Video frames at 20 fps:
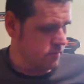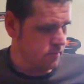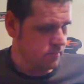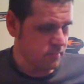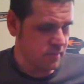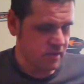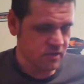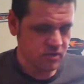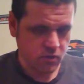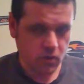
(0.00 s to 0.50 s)

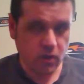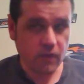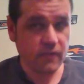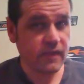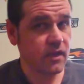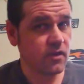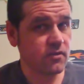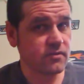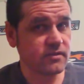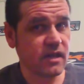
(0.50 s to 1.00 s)
Make sure all the
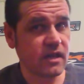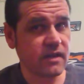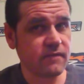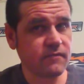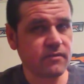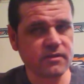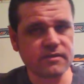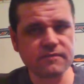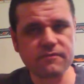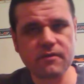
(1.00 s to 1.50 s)
air is out of
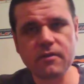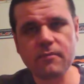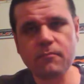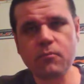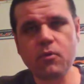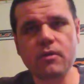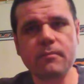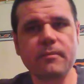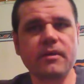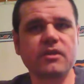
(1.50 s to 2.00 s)
it. It's very
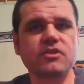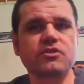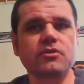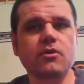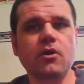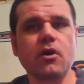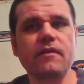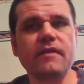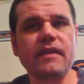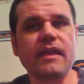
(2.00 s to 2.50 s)
important to make sure
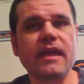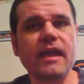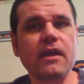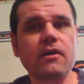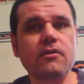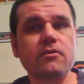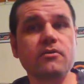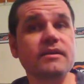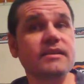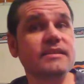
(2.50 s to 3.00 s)
all the
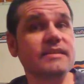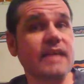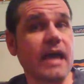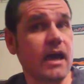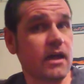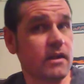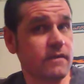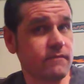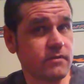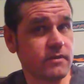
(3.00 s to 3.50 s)
air is
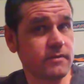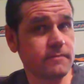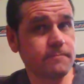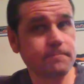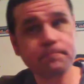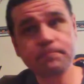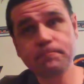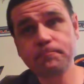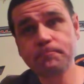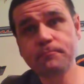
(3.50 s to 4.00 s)
out of it,
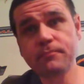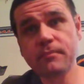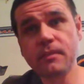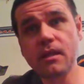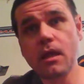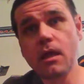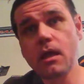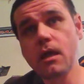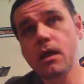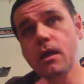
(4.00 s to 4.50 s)

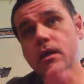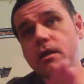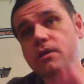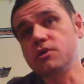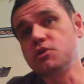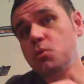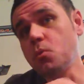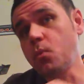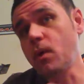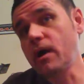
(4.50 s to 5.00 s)
because
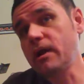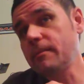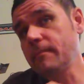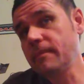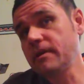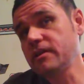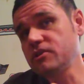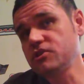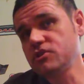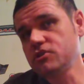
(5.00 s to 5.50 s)
you want to
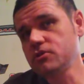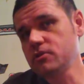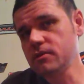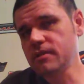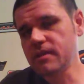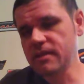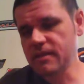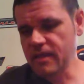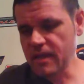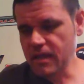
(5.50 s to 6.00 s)
make sure
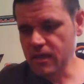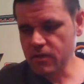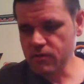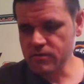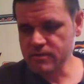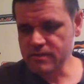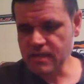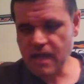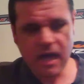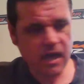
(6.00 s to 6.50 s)
that the air
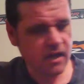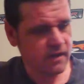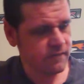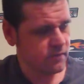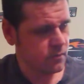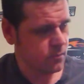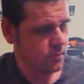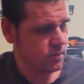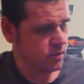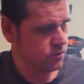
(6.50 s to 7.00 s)
is out of
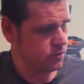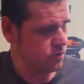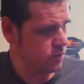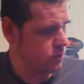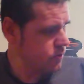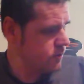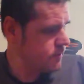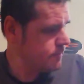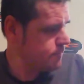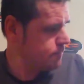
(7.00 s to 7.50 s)
it when you do
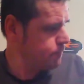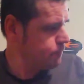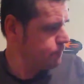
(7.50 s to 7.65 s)
it.